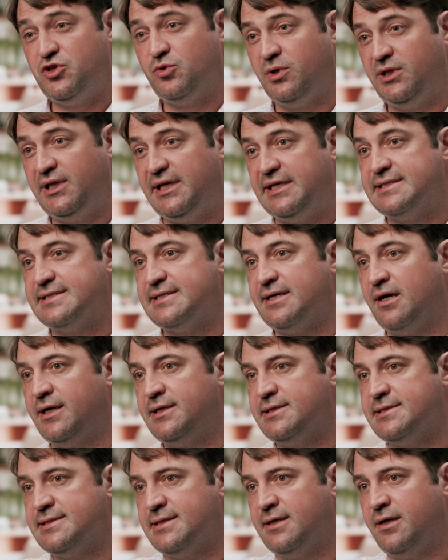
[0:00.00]
visual
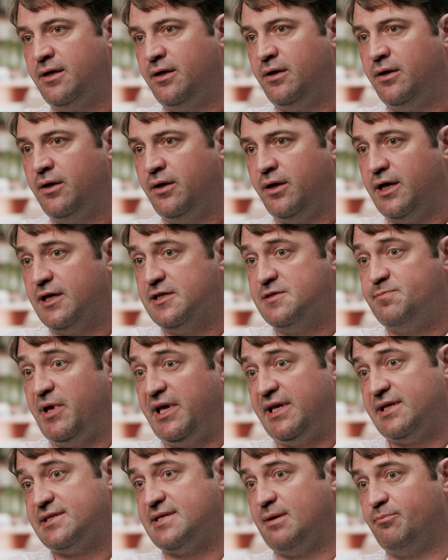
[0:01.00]
insights as
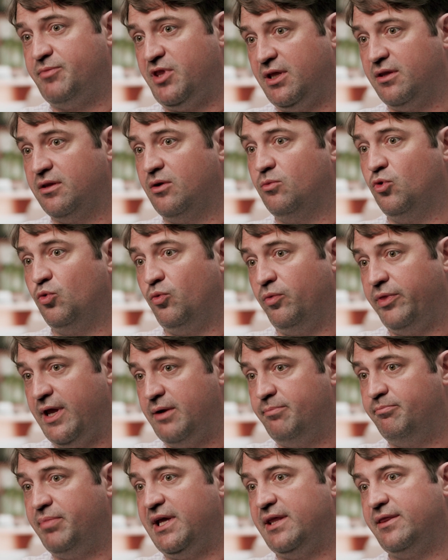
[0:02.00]
being something that will
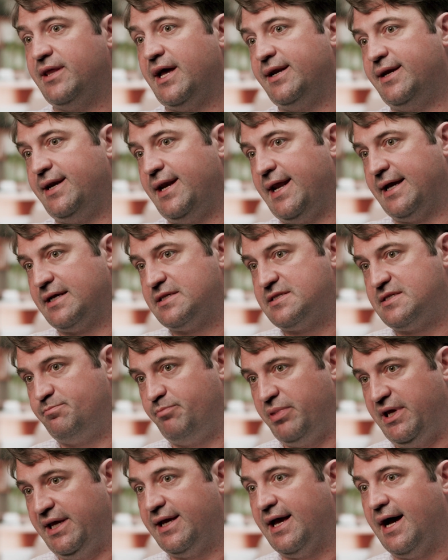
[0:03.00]
then be that next
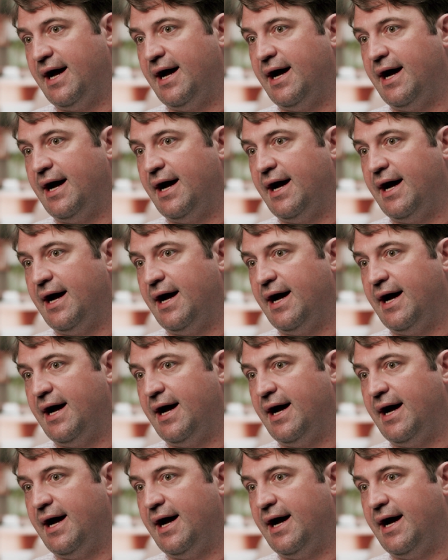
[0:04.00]
big